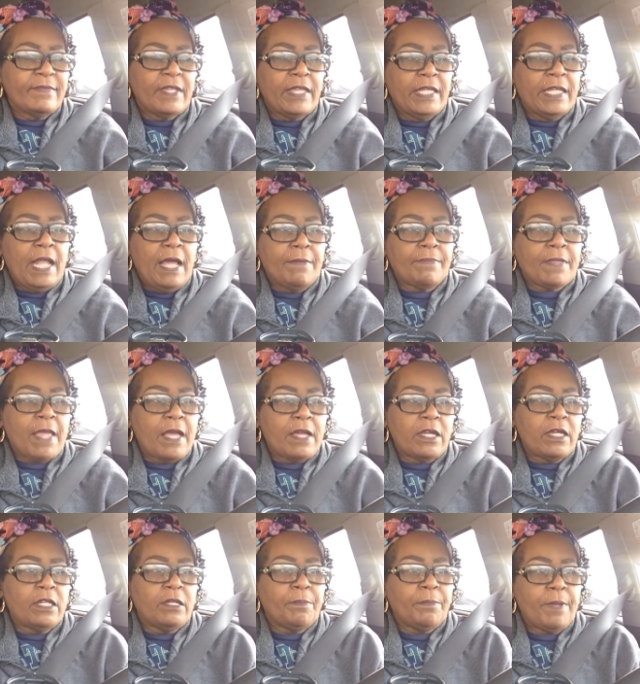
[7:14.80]
and I'm not
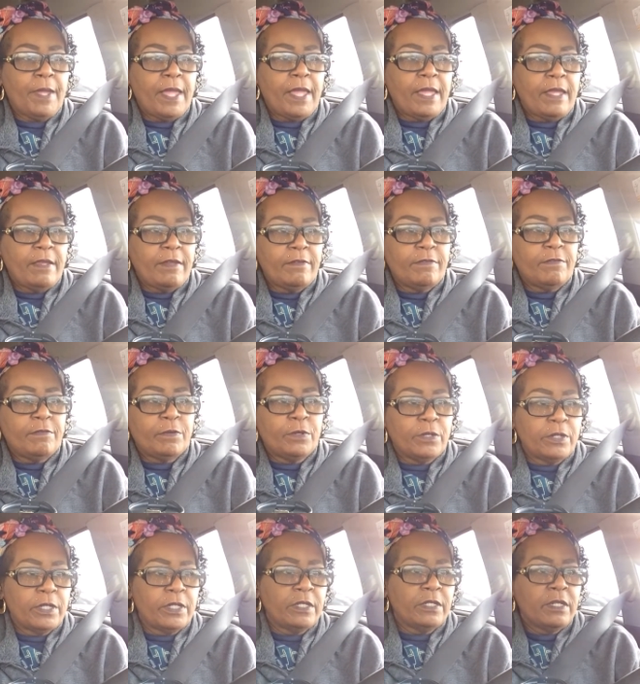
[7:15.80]
gonna pay
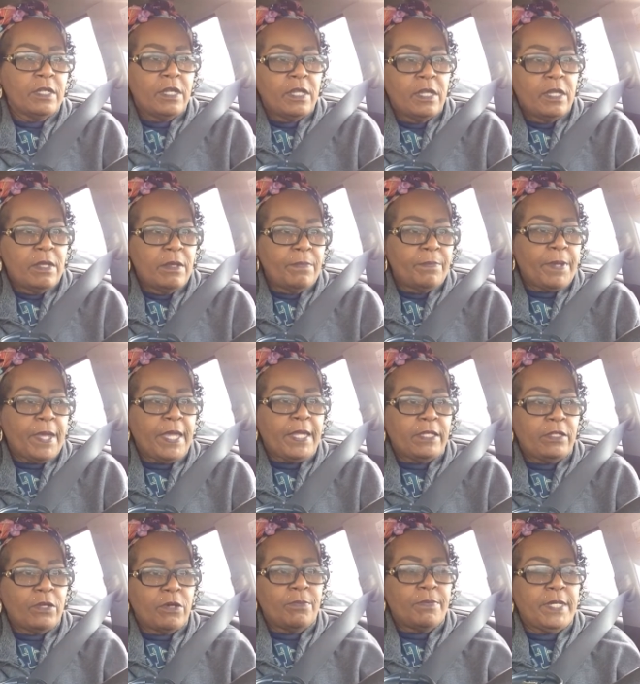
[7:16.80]
for pay
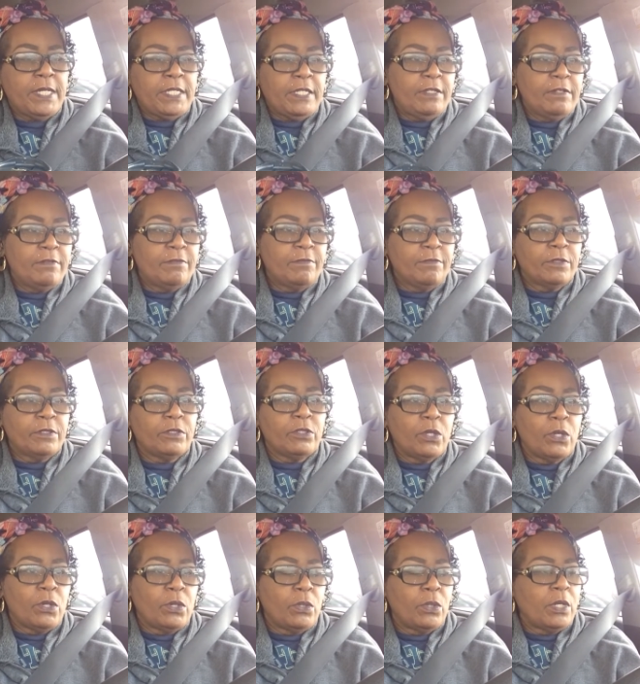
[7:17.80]
no money for
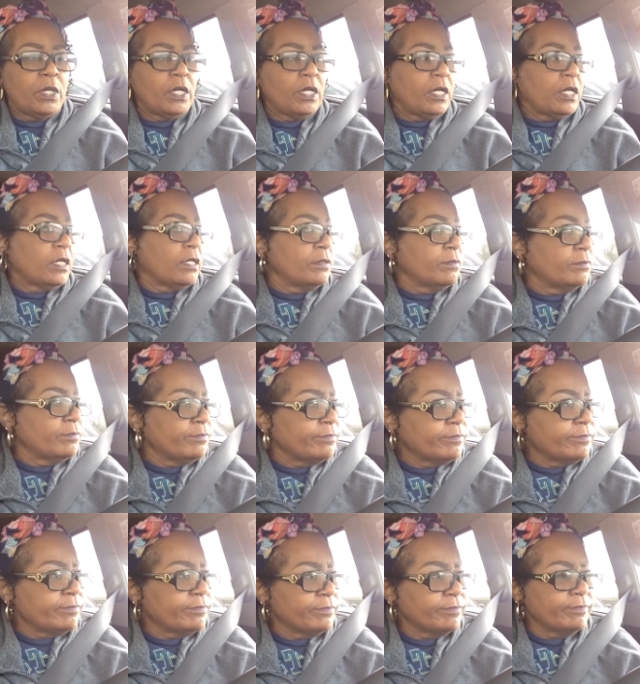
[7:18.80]
no
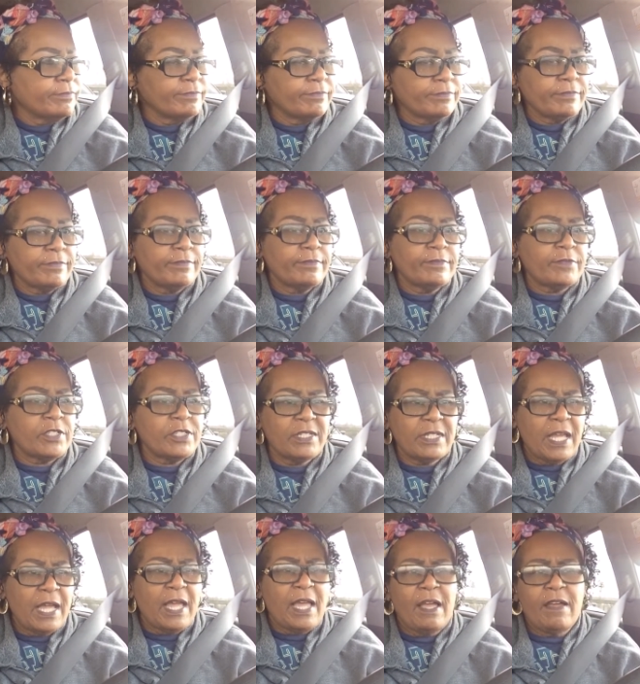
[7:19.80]
um, to
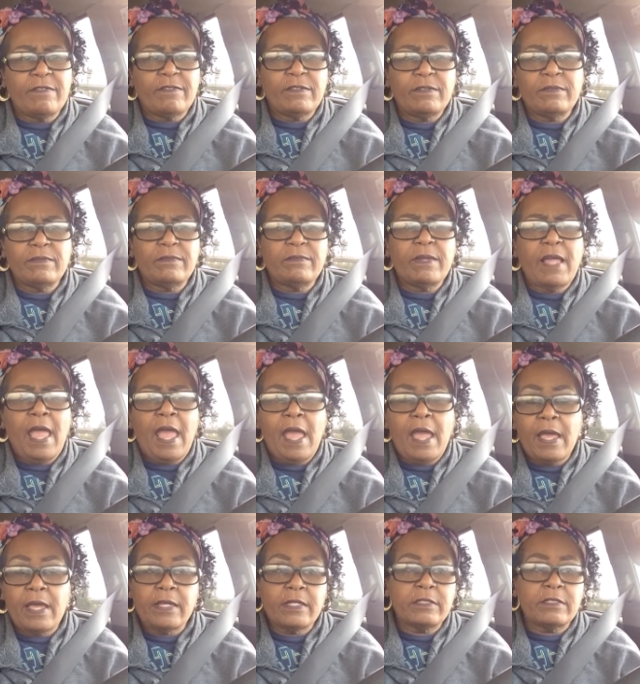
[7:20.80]
not have
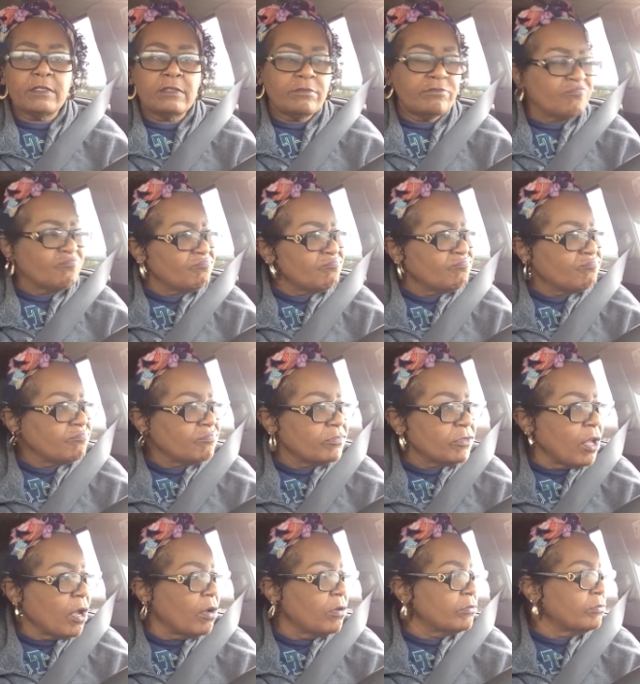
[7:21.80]
ads.
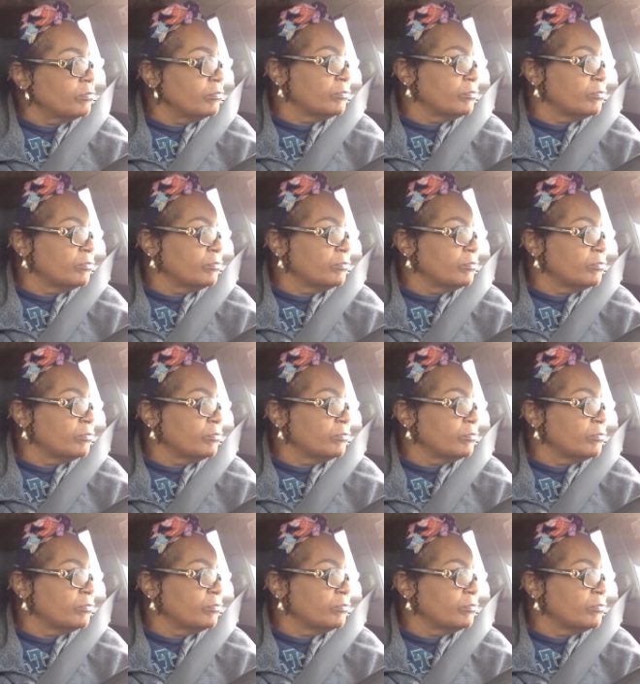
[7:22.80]
No,